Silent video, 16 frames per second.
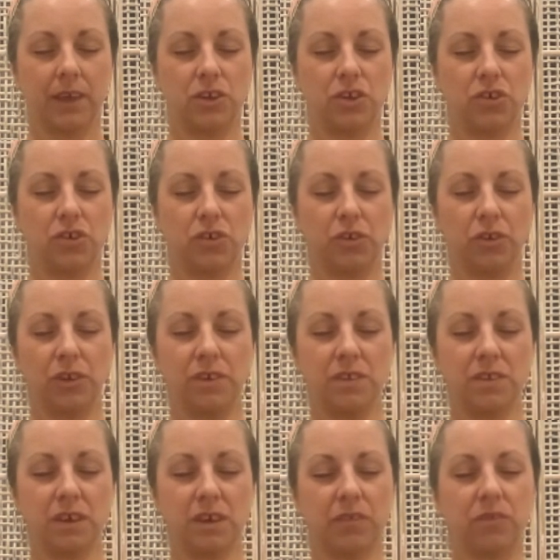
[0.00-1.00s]
attune
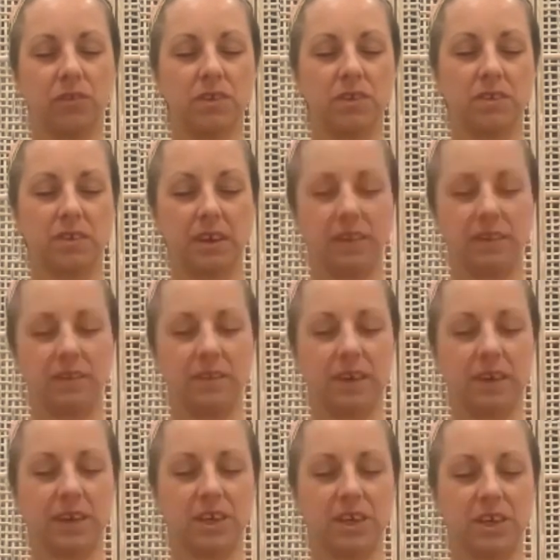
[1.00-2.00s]
yourself to
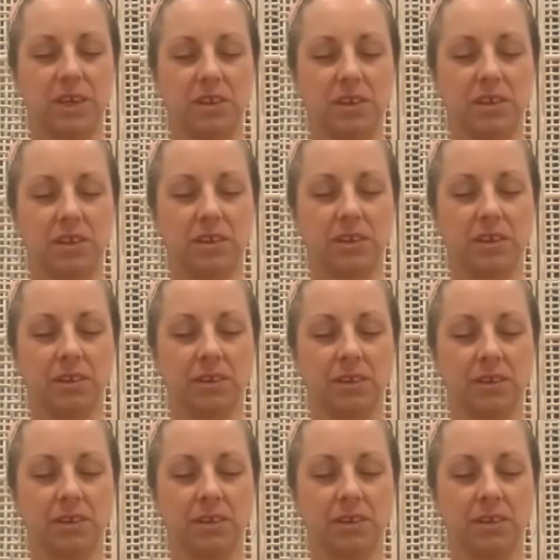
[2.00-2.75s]
sensation